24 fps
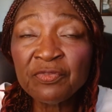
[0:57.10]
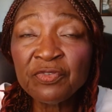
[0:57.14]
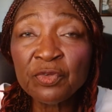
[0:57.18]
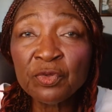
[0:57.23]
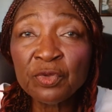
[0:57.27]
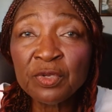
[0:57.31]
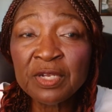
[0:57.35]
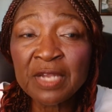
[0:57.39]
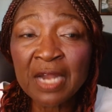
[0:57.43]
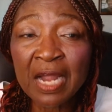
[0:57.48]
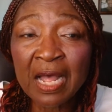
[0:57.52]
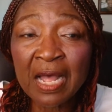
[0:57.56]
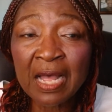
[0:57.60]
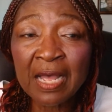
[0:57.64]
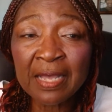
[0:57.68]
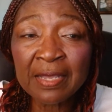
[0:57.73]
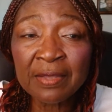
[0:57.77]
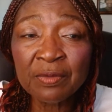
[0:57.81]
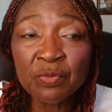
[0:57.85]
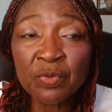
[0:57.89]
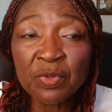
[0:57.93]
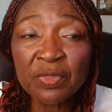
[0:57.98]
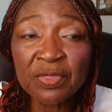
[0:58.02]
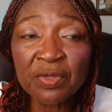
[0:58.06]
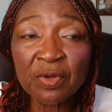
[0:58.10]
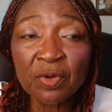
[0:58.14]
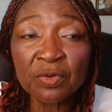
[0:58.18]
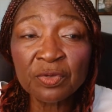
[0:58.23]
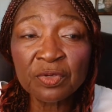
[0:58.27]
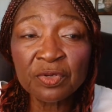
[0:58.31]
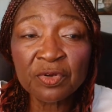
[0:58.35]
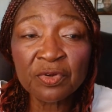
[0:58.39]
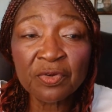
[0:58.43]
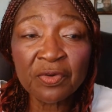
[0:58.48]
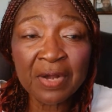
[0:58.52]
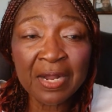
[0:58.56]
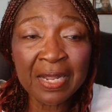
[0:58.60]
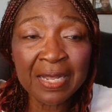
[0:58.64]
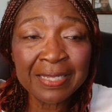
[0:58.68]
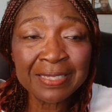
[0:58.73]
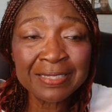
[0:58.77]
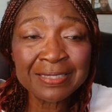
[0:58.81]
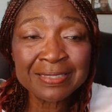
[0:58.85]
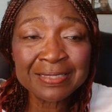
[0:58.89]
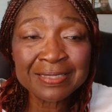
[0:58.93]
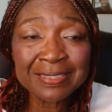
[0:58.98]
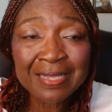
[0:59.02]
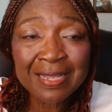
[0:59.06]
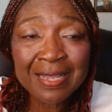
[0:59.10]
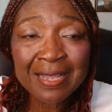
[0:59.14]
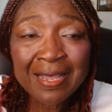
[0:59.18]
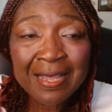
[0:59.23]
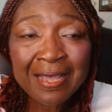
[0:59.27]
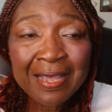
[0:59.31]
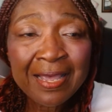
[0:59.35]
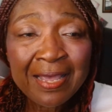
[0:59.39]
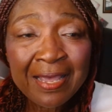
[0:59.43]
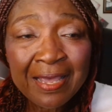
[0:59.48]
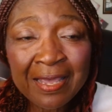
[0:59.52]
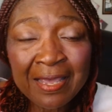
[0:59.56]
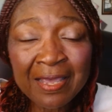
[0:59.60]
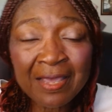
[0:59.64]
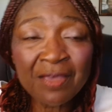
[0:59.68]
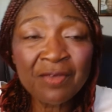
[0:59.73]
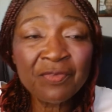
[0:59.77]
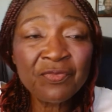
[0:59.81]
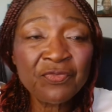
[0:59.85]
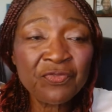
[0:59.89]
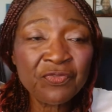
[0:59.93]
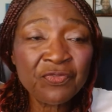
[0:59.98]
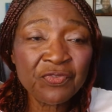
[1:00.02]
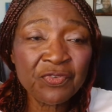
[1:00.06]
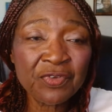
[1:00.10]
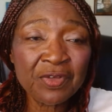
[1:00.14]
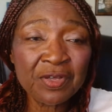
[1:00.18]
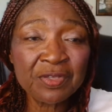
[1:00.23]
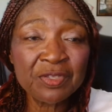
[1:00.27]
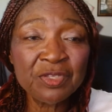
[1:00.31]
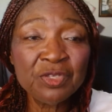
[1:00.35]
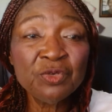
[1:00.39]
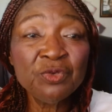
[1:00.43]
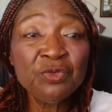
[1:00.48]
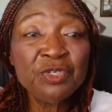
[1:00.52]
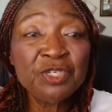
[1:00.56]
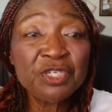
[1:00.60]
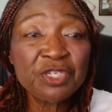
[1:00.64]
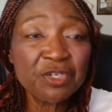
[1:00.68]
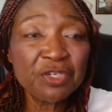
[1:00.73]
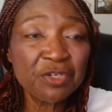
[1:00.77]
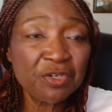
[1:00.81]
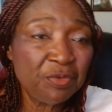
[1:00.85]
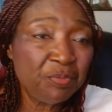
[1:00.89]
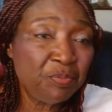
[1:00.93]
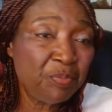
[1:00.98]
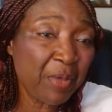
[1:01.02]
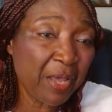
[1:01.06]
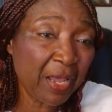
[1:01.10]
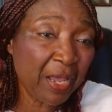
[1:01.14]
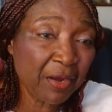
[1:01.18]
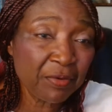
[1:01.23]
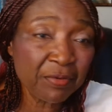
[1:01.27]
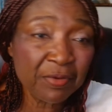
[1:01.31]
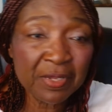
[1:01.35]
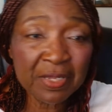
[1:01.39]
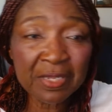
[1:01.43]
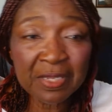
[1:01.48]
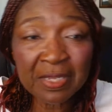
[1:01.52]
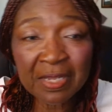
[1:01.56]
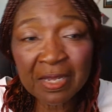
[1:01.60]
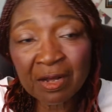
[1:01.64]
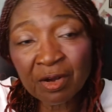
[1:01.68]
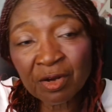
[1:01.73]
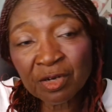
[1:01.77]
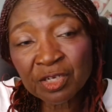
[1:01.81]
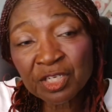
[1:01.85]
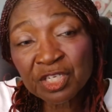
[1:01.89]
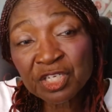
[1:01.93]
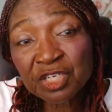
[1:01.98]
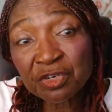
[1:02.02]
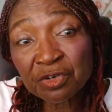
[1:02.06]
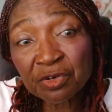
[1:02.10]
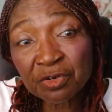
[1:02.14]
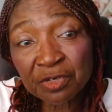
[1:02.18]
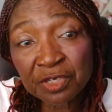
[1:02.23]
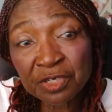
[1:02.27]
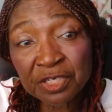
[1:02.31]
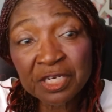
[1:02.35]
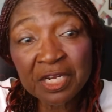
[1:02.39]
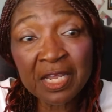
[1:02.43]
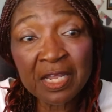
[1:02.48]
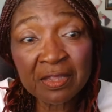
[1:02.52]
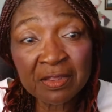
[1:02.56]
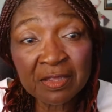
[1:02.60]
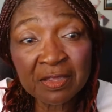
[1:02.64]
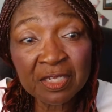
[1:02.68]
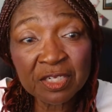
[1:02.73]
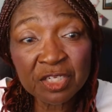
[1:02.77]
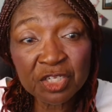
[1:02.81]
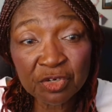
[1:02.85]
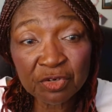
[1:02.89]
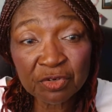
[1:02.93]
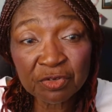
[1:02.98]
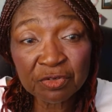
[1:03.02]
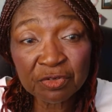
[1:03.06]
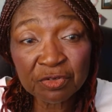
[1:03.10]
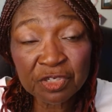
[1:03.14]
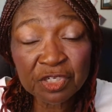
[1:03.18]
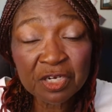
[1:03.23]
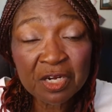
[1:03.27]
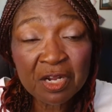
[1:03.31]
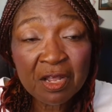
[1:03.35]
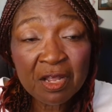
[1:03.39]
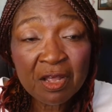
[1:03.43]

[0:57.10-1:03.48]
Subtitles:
die without Christ, if you should bury our church in the church